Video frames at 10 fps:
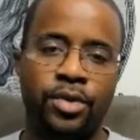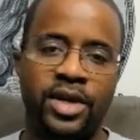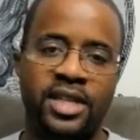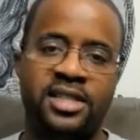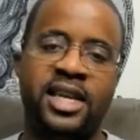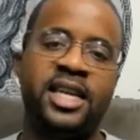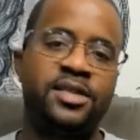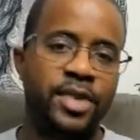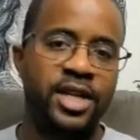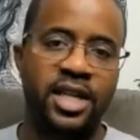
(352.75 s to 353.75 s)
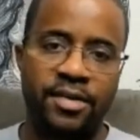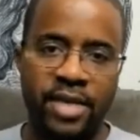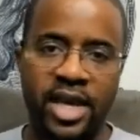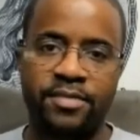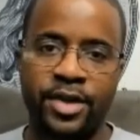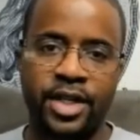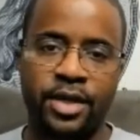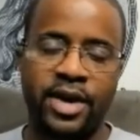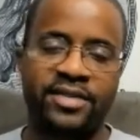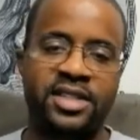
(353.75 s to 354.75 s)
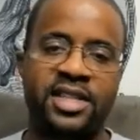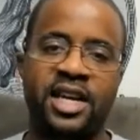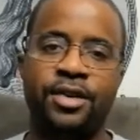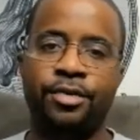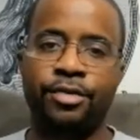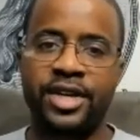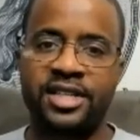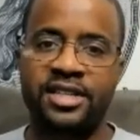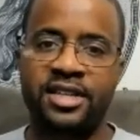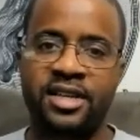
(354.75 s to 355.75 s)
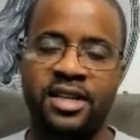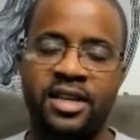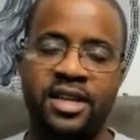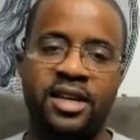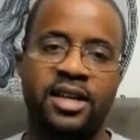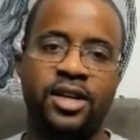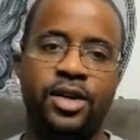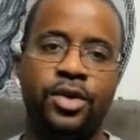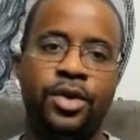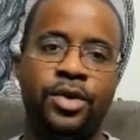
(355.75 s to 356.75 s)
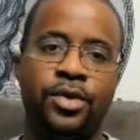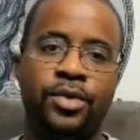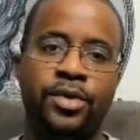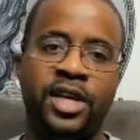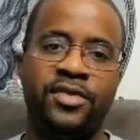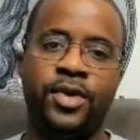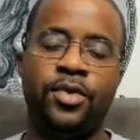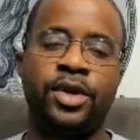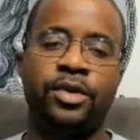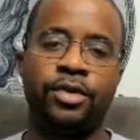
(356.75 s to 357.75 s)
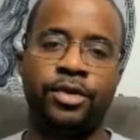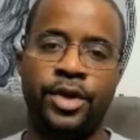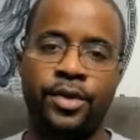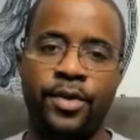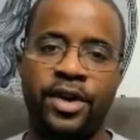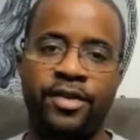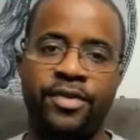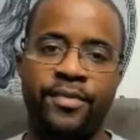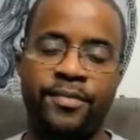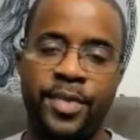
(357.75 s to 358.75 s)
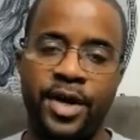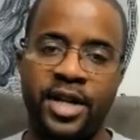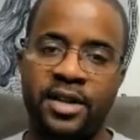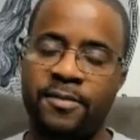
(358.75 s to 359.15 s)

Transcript: it takes money to make money. You have to take a risk, if you want to grow your wealth. But